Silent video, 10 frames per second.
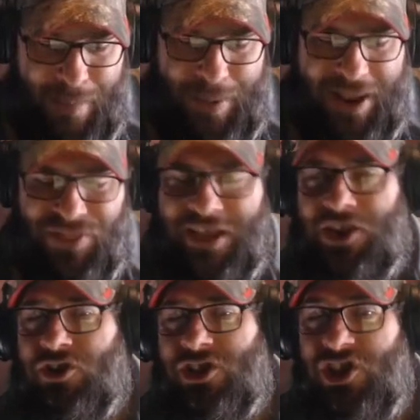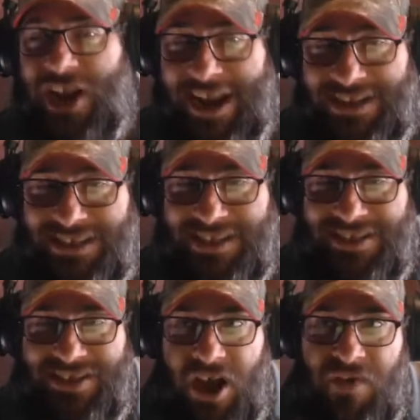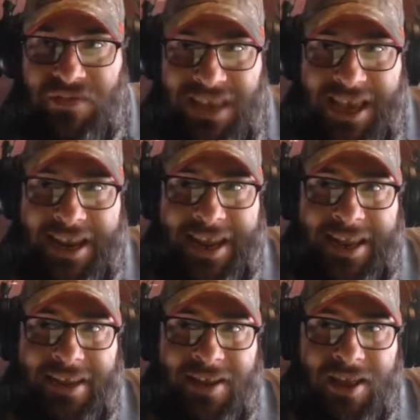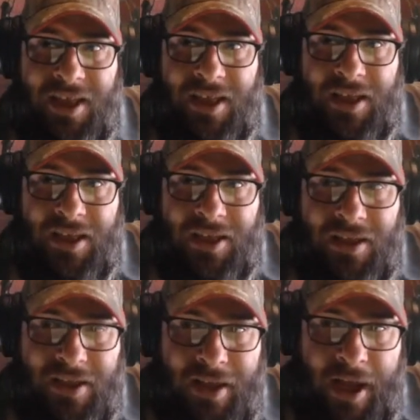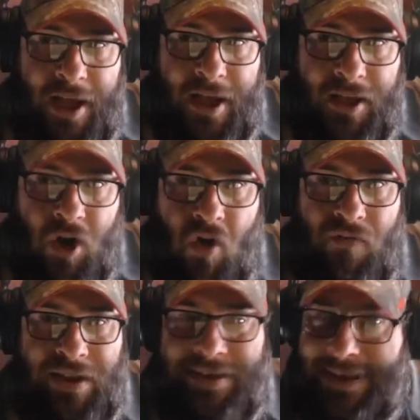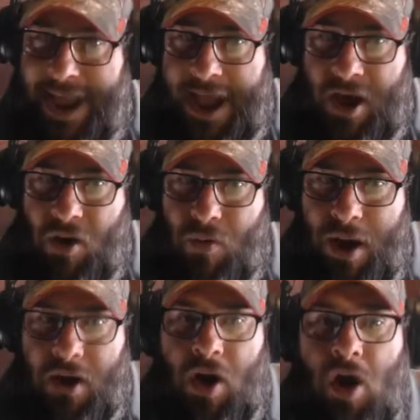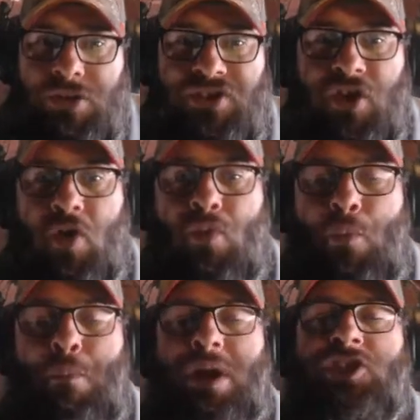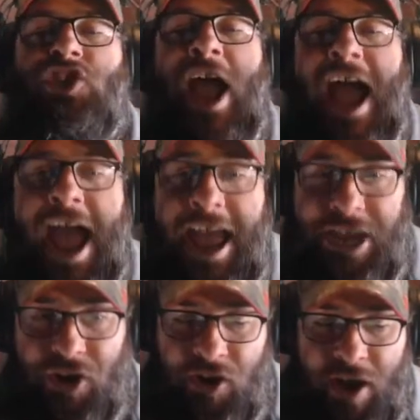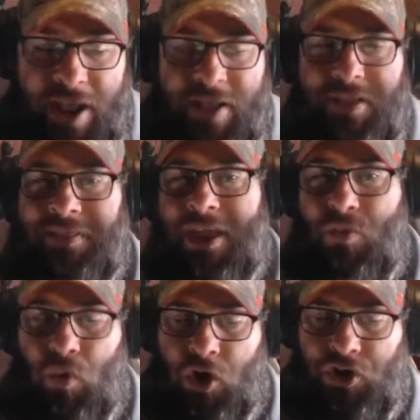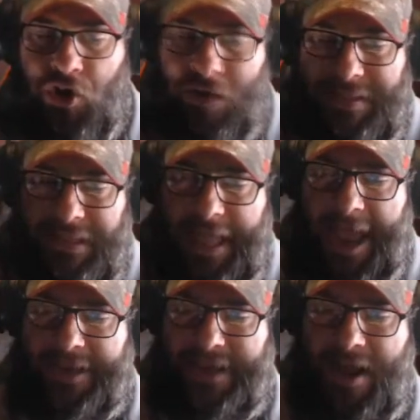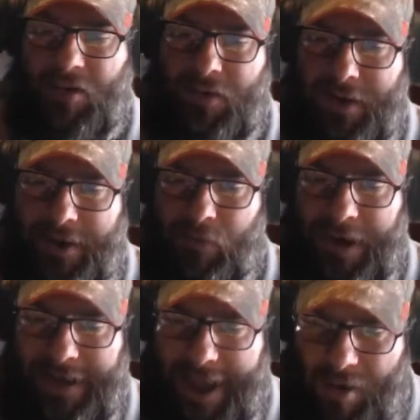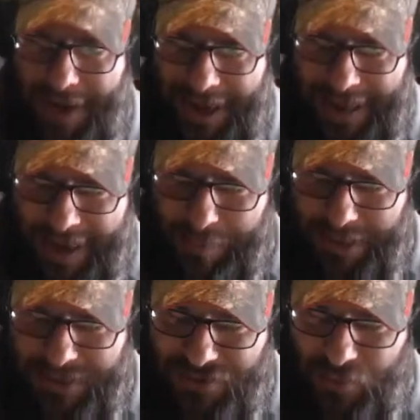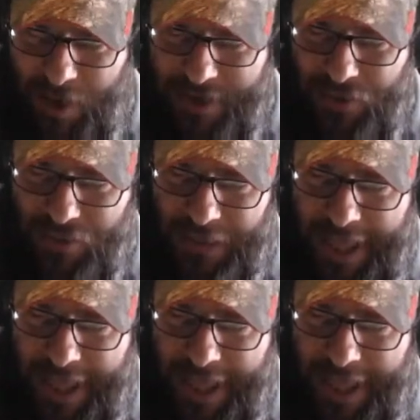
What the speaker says: But I think your chances of getting COVID now are also much higher than they were during the lockdown. And right now, not a lot of places want to do the